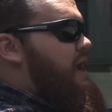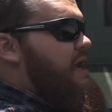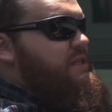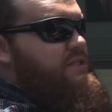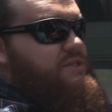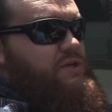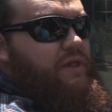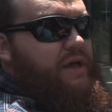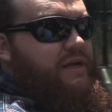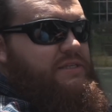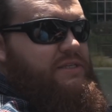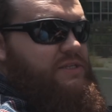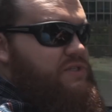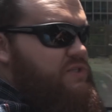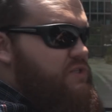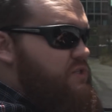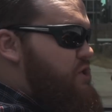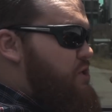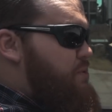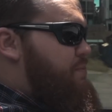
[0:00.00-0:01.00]
And so it's a
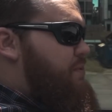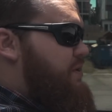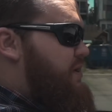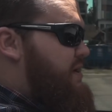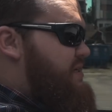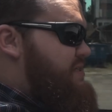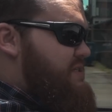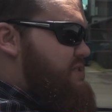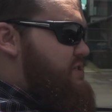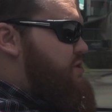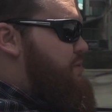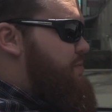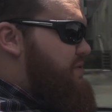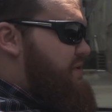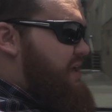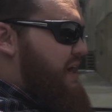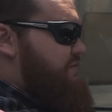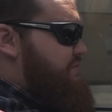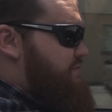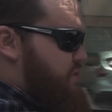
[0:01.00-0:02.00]
super
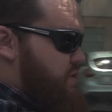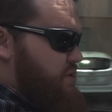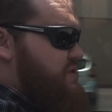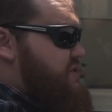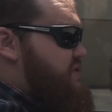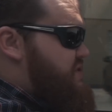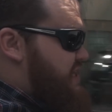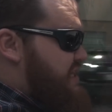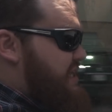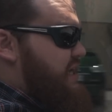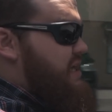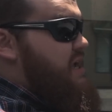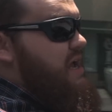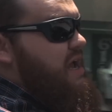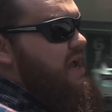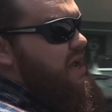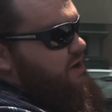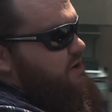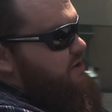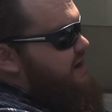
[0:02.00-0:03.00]
diverse city.
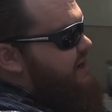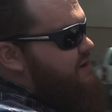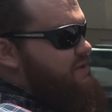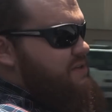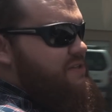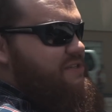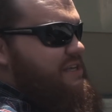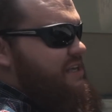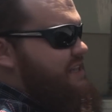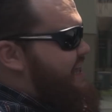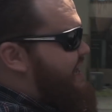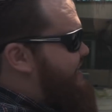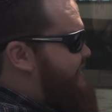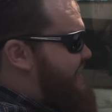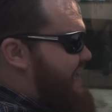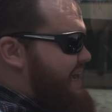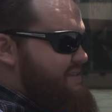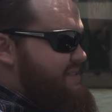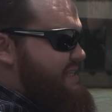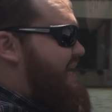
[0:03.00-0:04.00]
You're not going to see that in
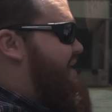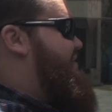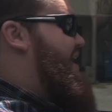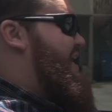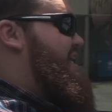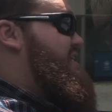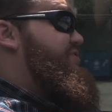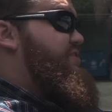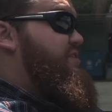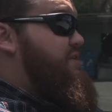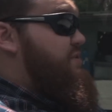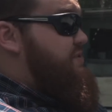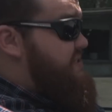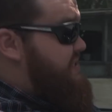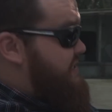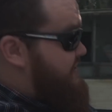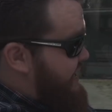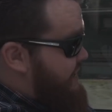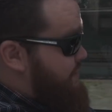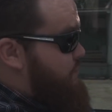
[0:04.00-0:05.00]
downtown Nashville. You'll
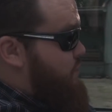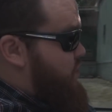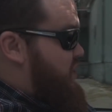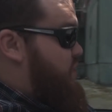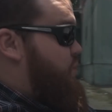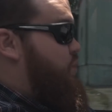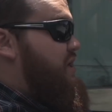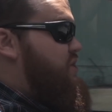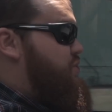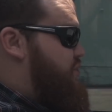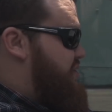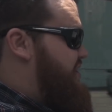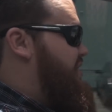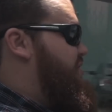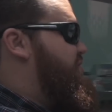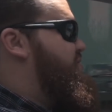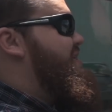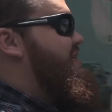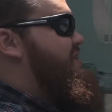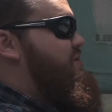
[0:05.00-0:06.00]
see that more in Wedgewood,
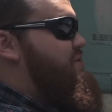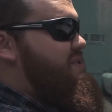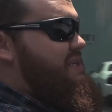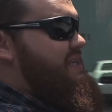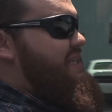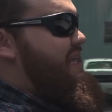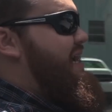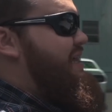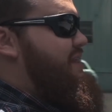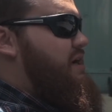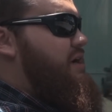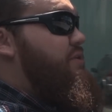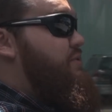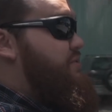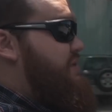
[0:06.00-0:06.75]
Houston. You see that in other